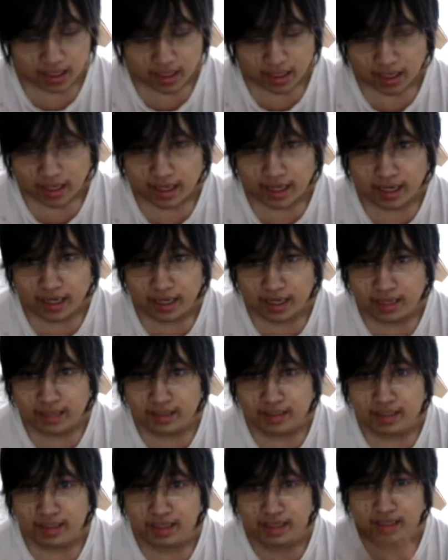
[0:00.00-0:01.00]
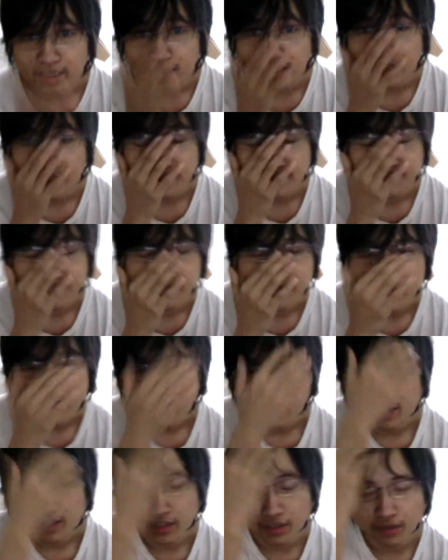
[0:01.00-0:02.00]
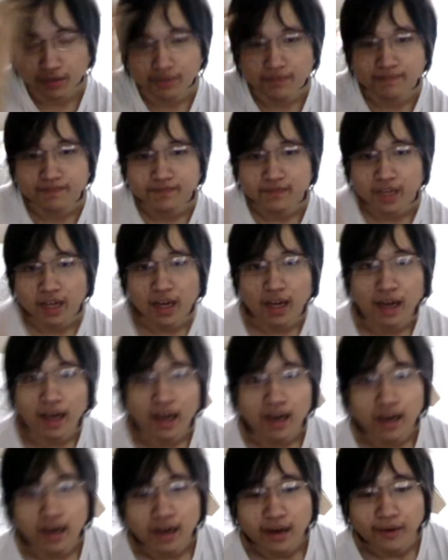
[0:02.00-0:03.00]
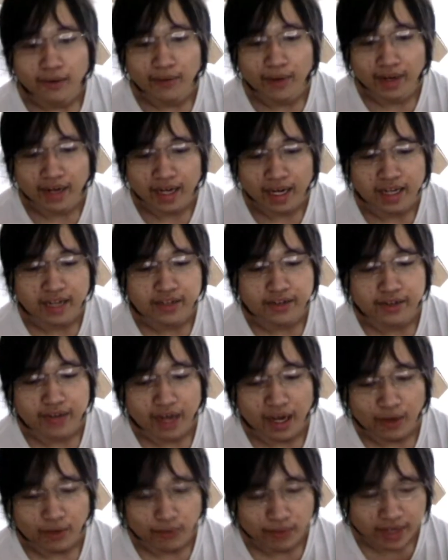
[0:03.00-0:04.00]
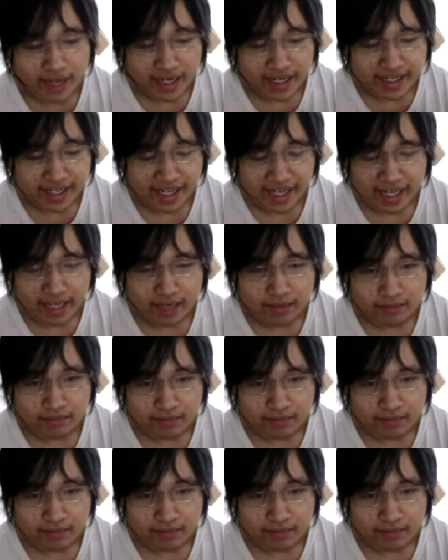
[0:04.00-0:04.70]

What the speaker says: And two, when I game and